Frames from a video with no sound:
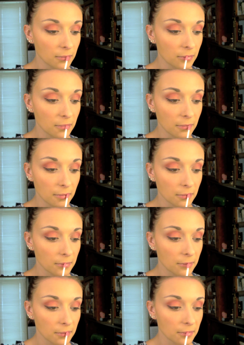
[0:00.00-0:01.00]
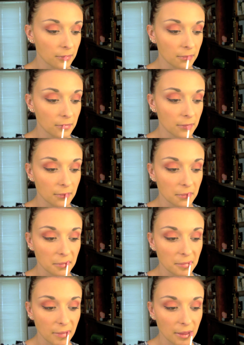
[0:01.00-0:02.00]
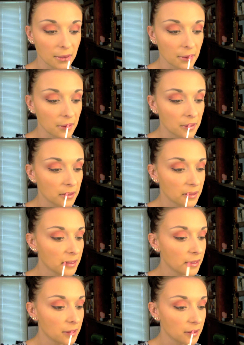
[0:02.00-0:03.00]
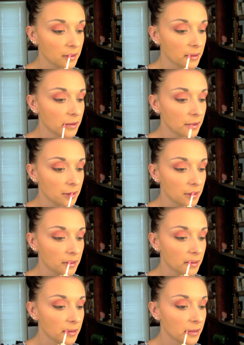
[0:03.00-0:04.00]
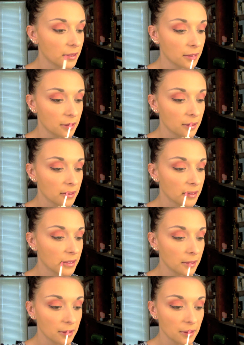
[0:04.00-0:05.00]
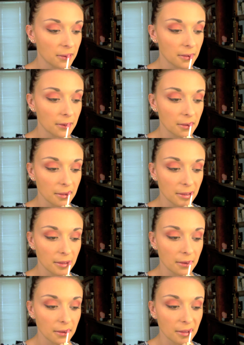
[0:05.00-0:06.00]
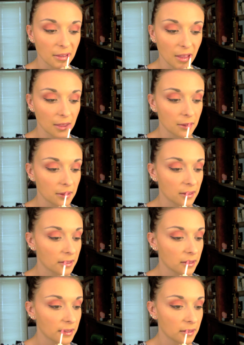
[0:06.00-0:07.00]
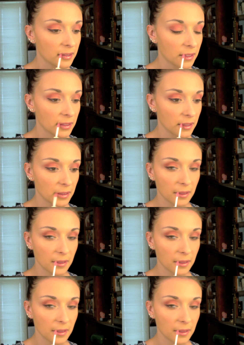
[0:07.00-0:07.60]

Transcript: [no speech]